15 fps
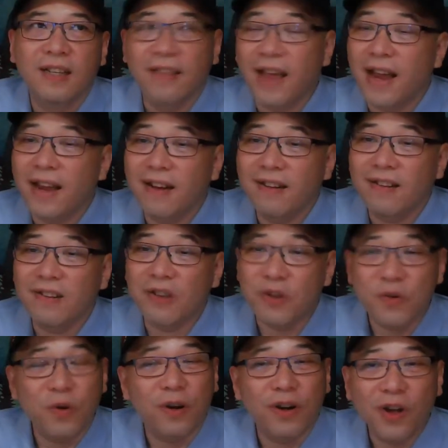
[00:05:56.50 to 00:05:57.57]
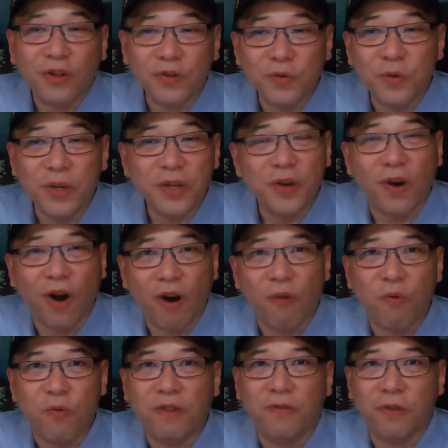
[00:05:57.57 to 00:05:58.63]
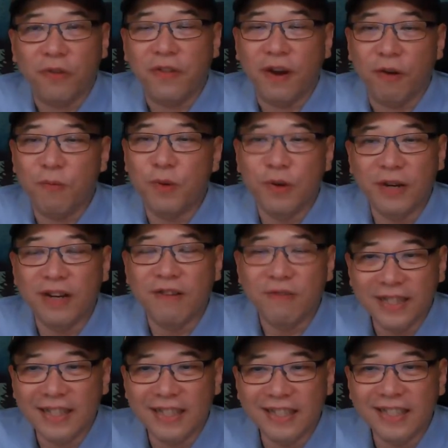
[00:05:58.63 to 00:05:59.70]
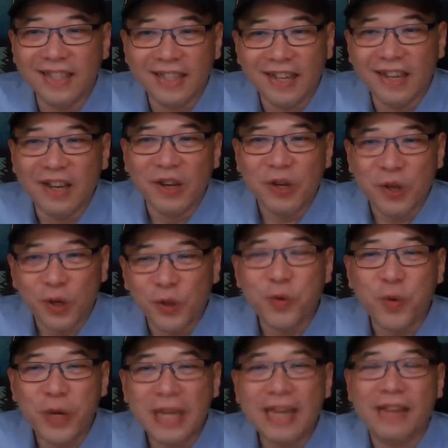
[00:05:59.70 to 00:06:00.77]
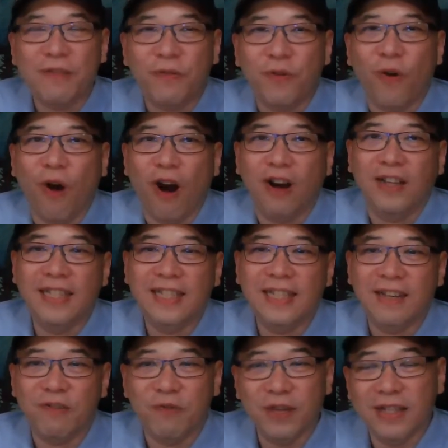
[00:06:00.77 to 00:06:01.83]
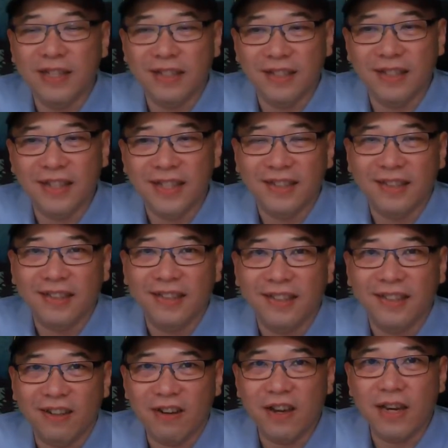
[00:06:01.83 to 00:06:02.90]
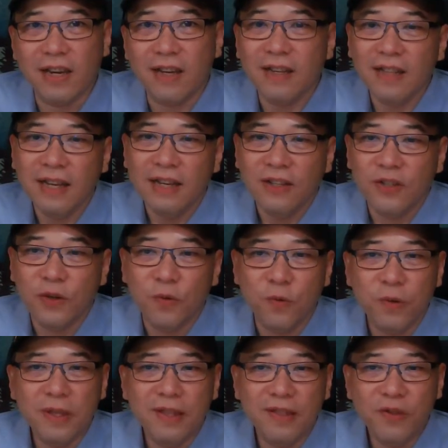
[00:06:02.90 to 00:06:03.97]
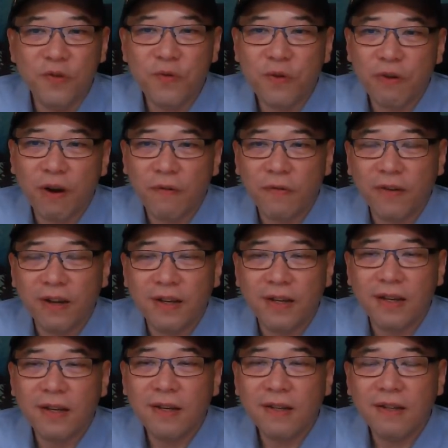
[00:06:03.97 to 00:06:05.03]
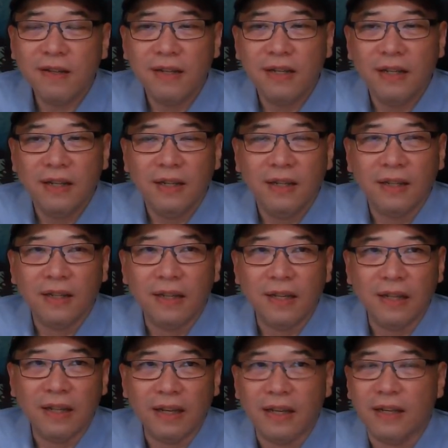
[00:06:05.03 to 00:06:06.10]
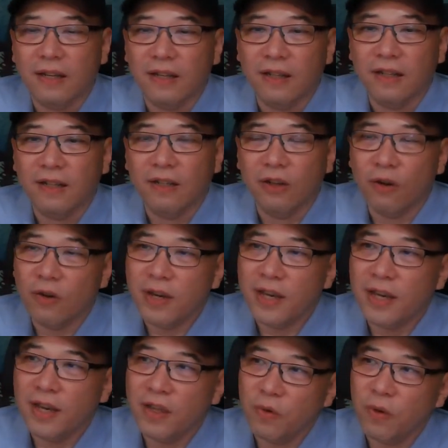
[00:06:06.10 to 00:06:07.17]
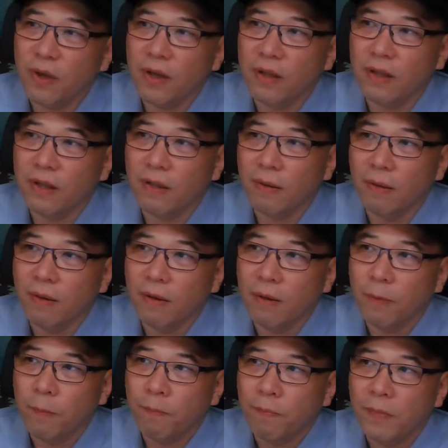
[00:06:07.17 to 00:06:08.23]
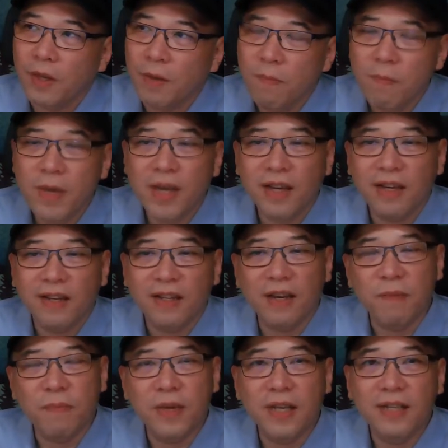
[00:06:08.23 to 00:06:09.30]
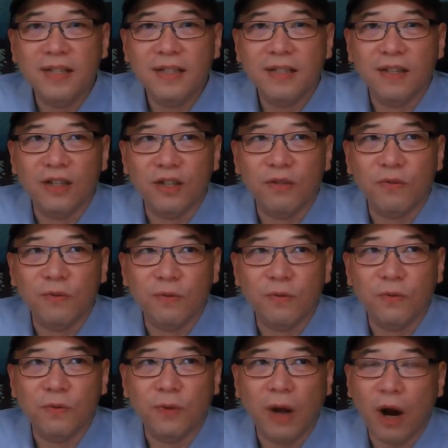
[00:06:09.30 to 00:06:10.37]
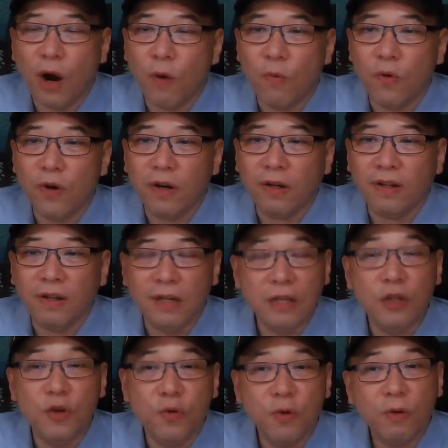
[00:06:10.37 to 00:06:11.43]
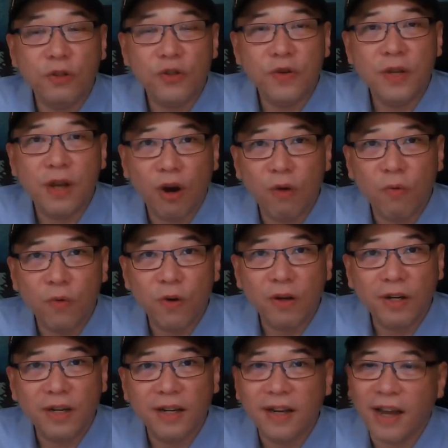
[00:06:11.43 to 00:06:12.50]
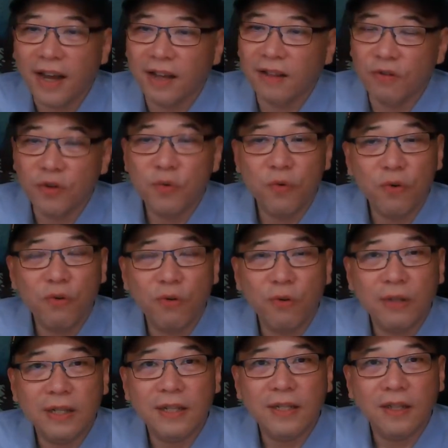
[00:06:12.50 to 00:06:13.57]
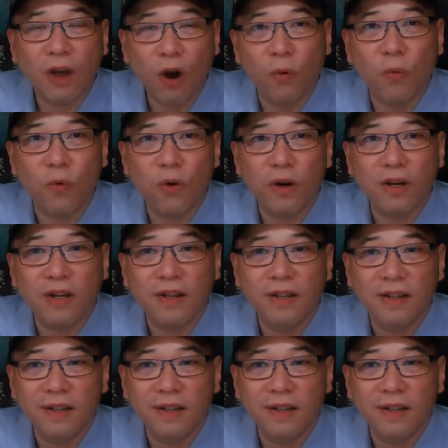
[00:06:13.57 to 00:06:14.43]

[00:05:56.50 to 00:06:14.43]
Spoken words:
then you're not doing your artwork for therapeutic reasons. You're doing it for artistic reasons, okay? So with Neurographica, like, okay, you can make a piece of artwork, a Neuro Tree artwork and a Neuro Lotus artwork